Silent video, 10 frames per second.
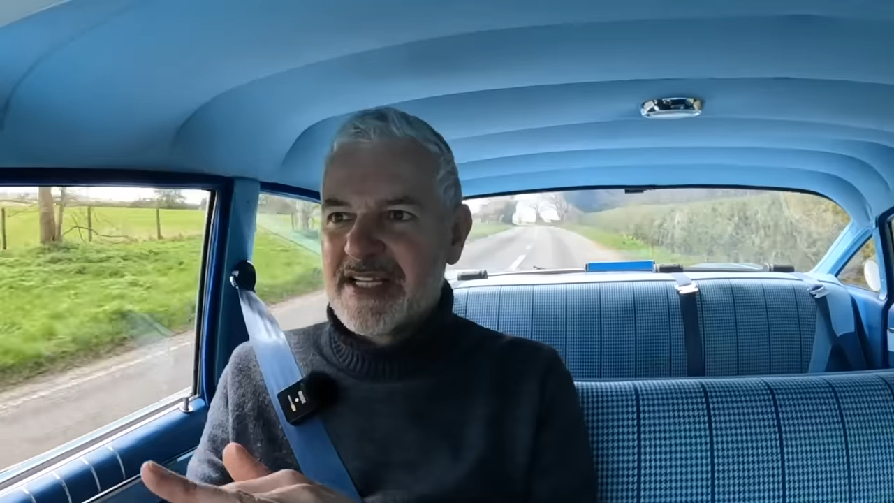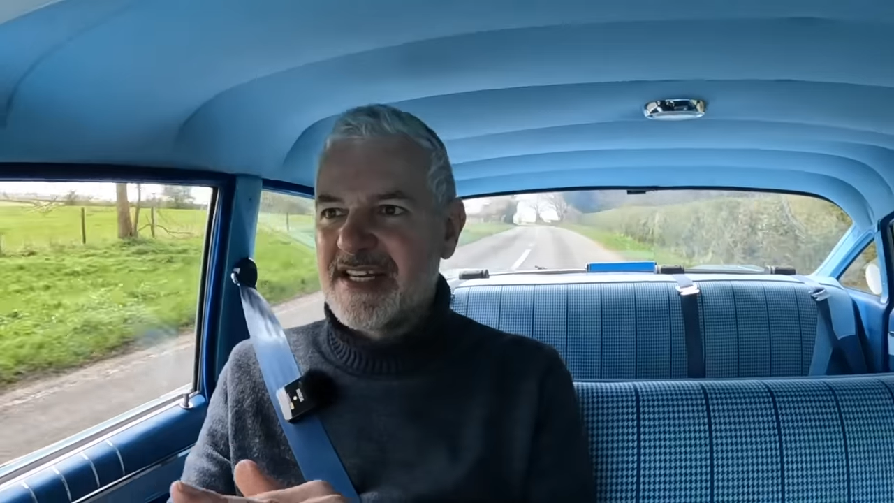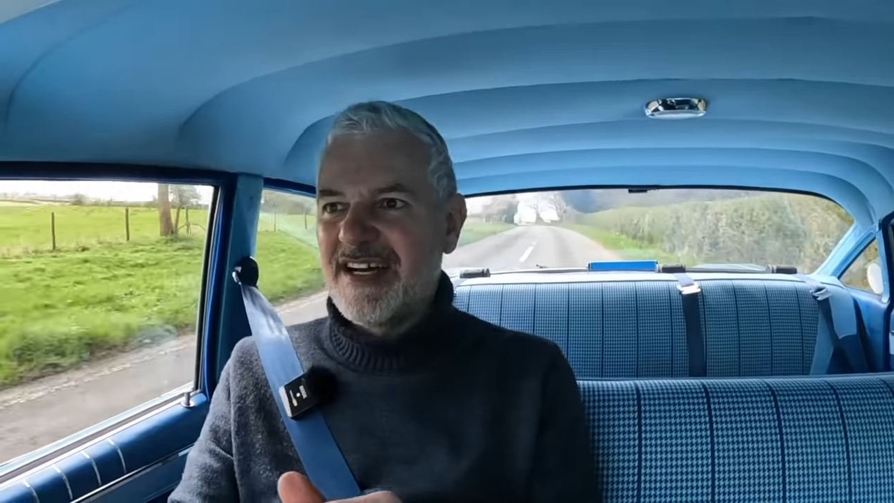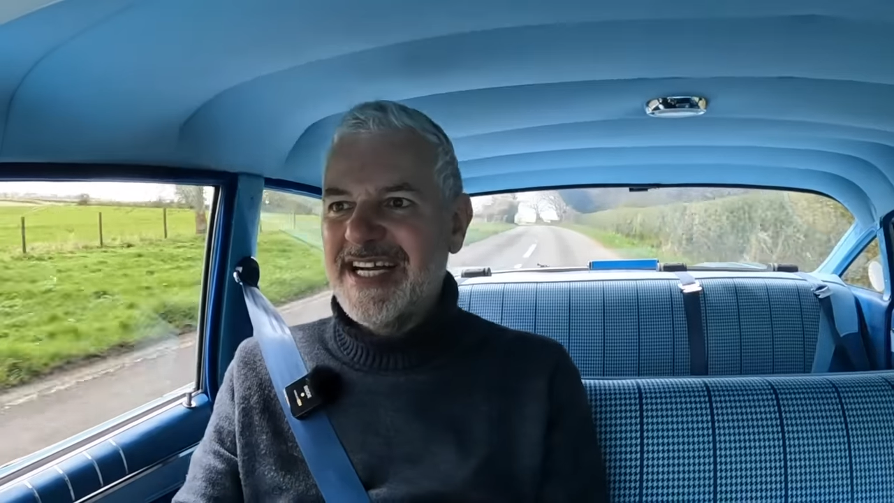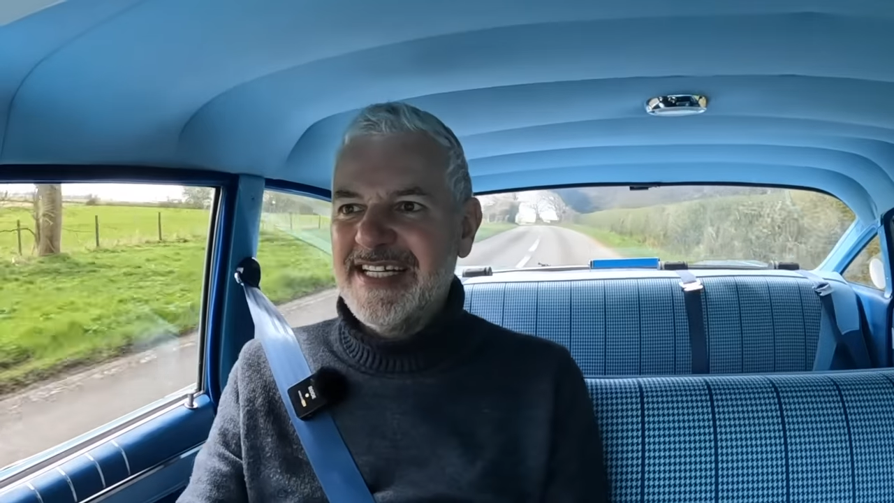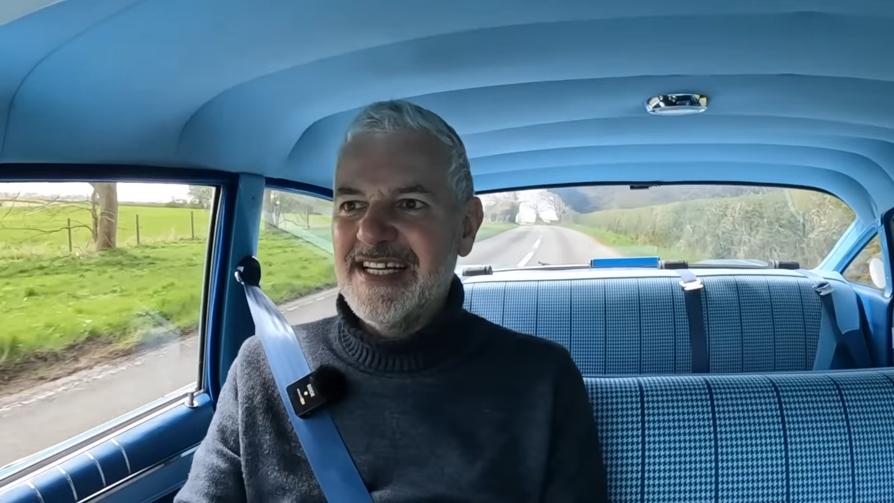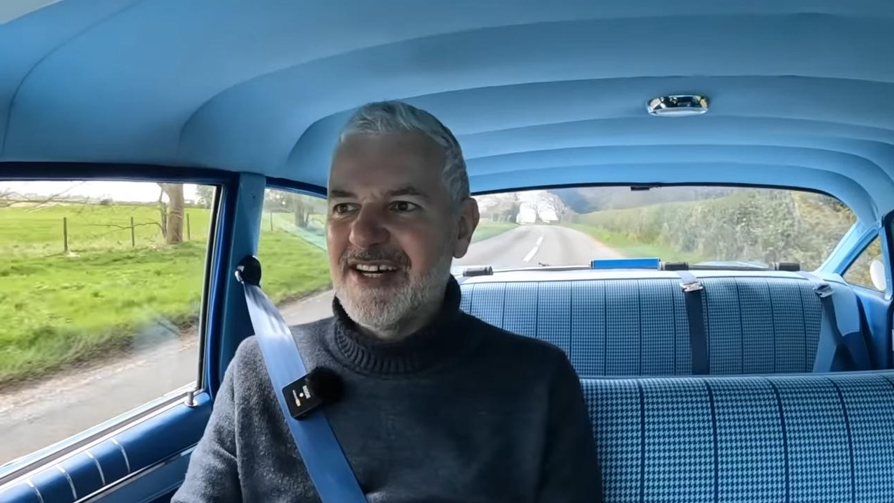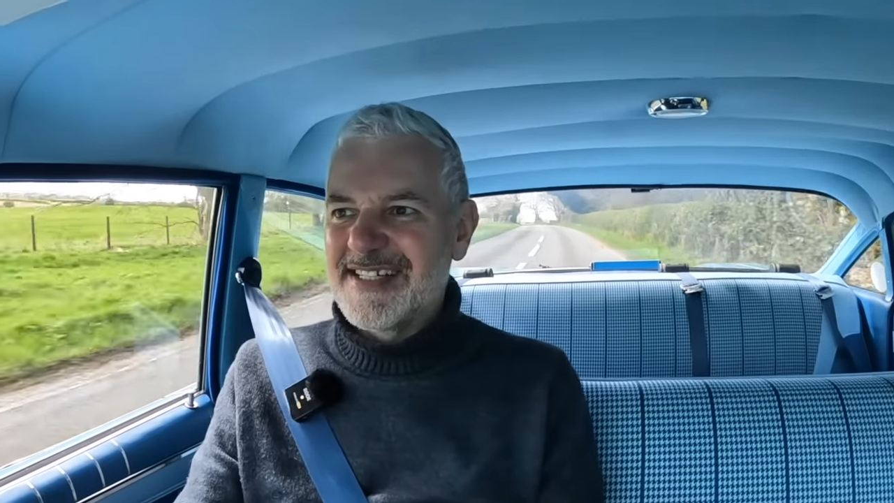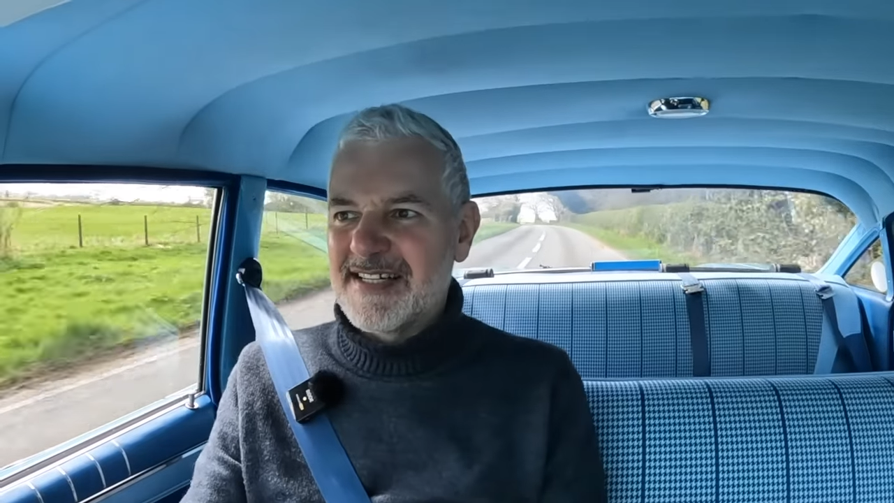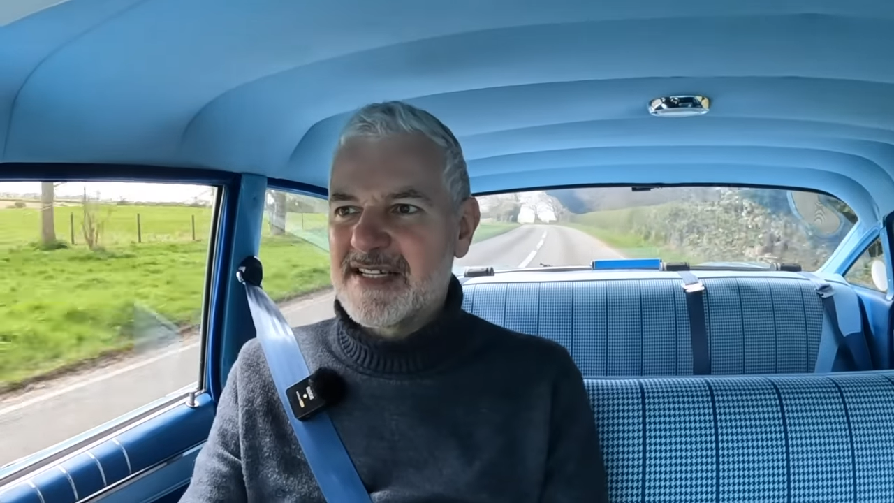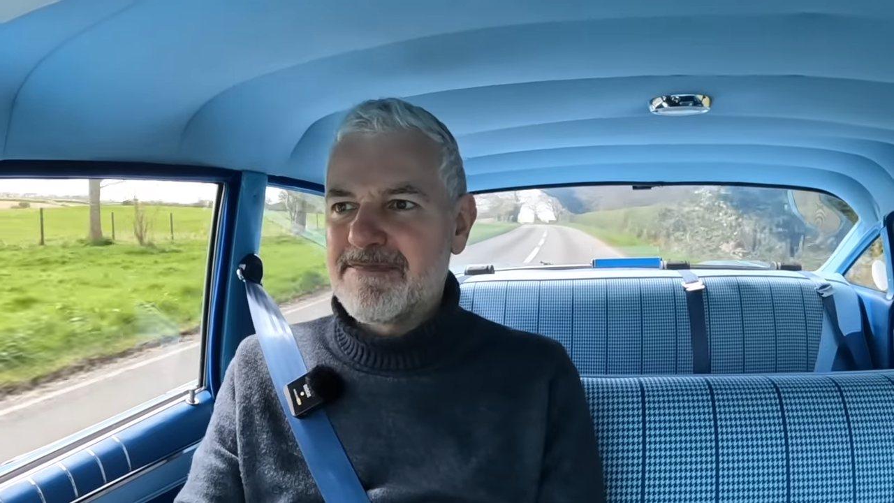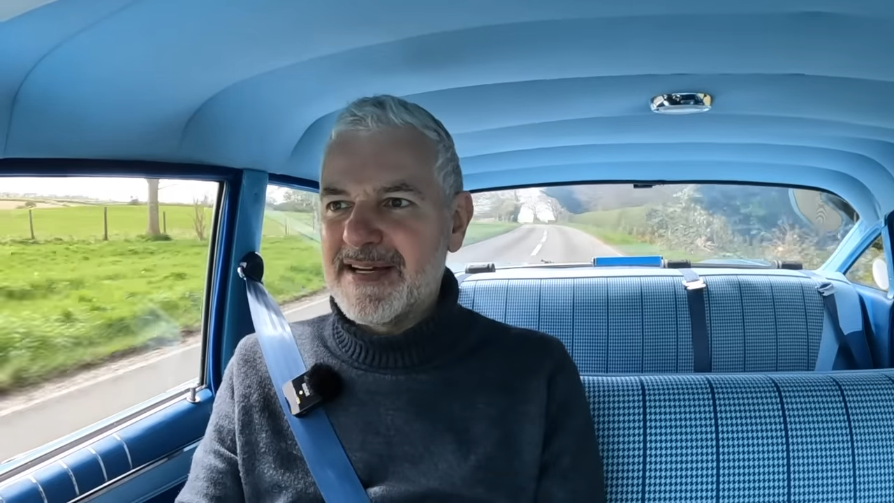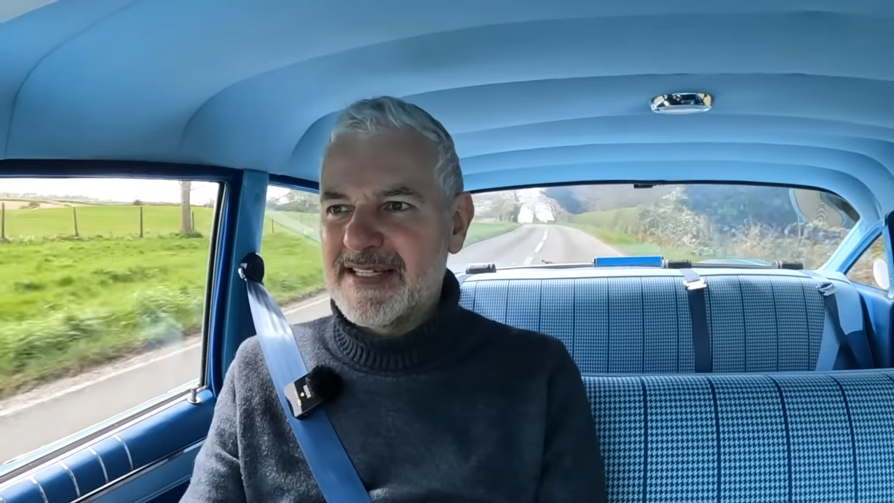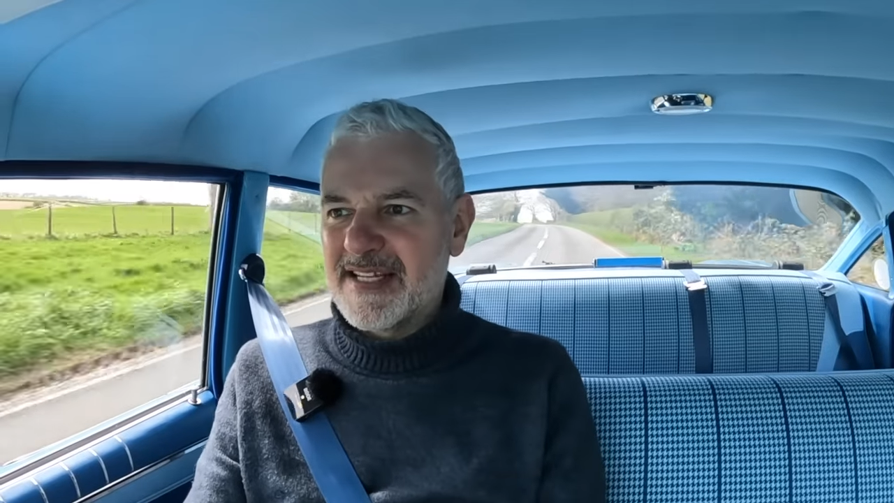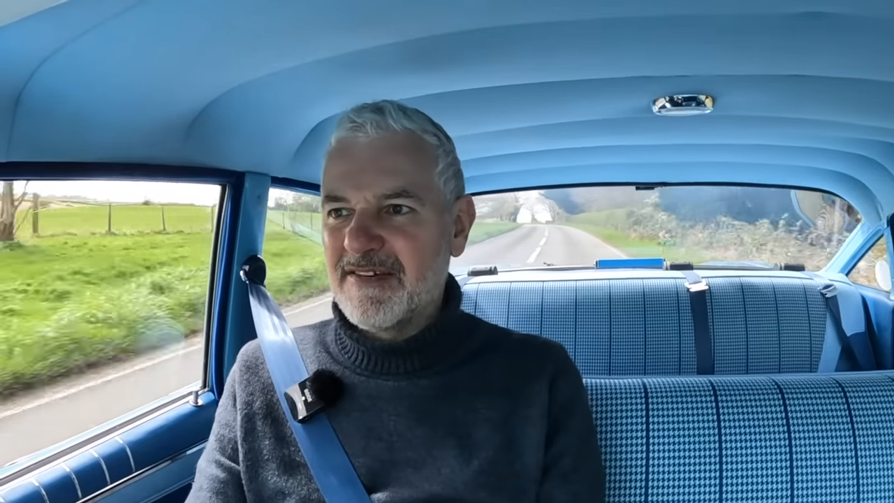slightly lighter springs